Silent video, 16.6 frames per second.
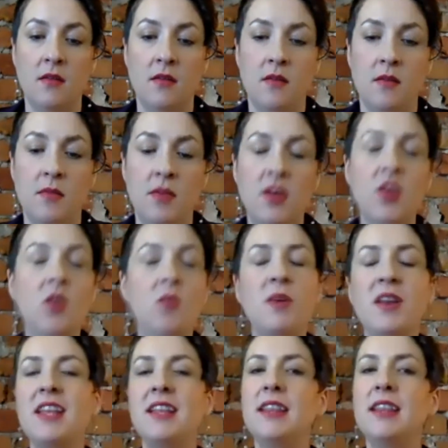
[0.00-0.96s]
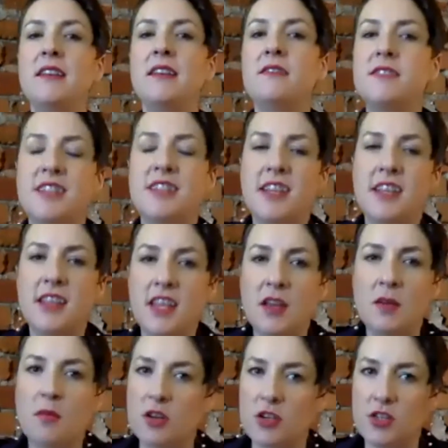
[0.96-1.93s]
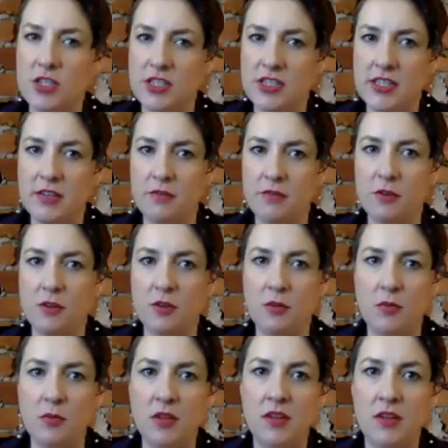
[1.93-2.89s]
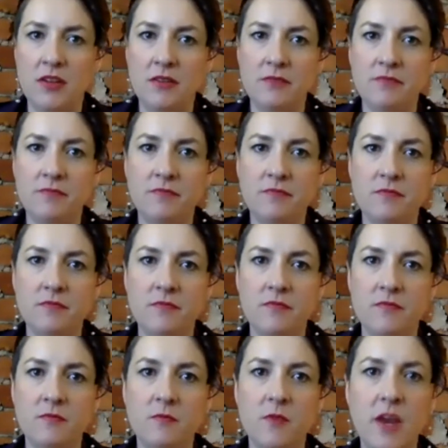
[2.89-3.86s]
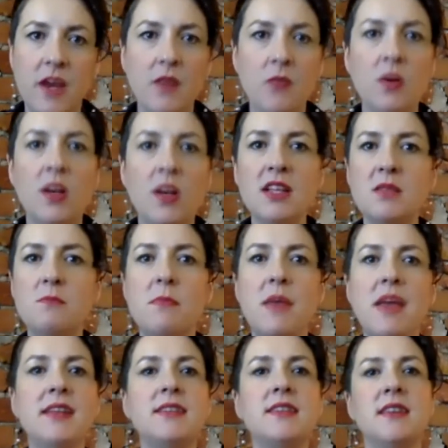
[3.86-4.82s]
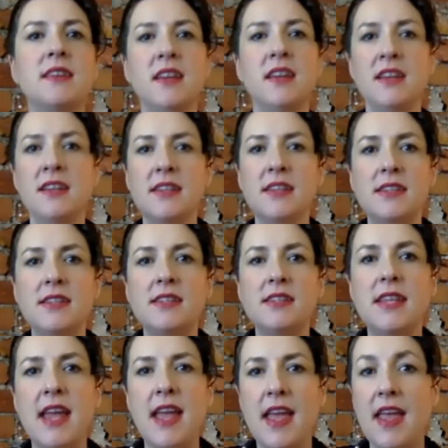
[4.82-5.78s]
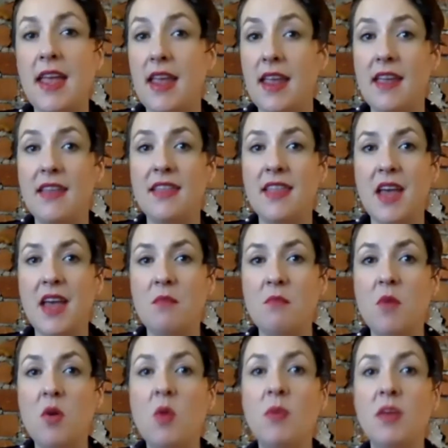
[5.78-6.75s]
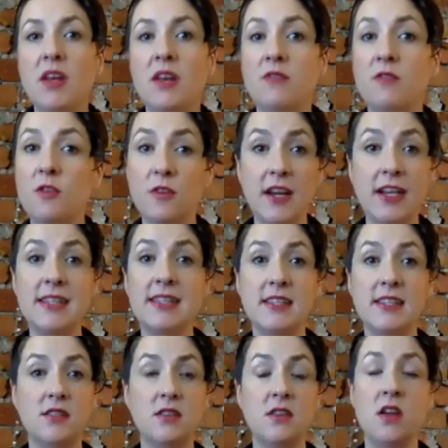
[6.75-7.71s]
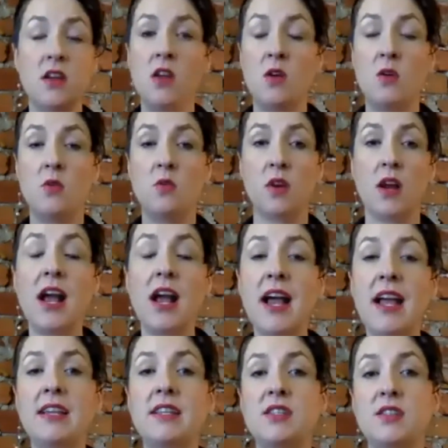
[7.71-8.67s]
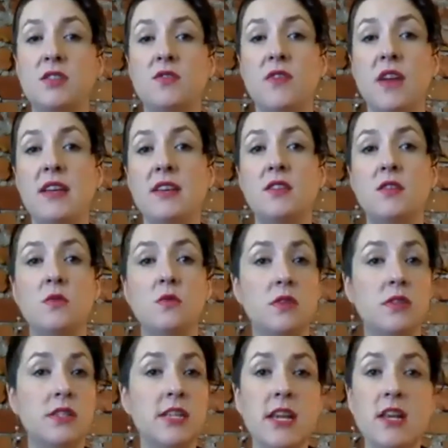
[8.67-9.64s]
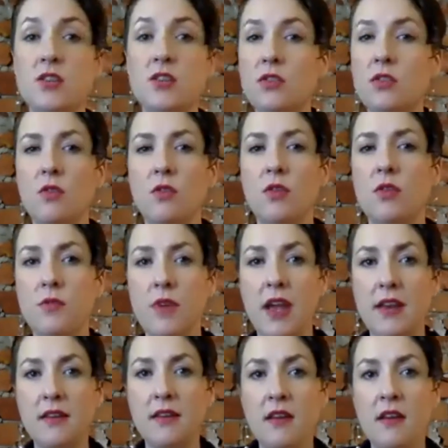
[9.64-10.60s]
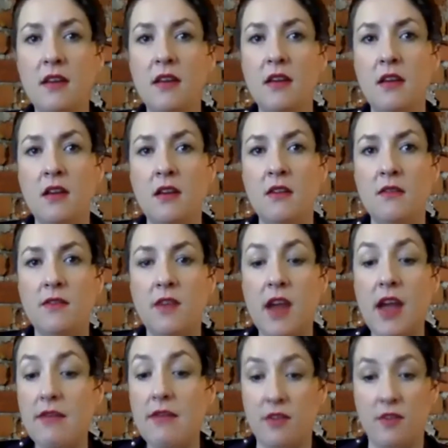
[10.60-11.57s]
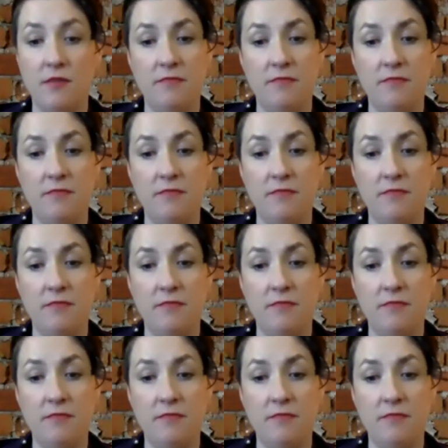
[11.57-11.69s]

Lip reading: But nobody lives in the emergency room, right? We're not meant to stay in that moment of crisis or high stress or danger or threat forever.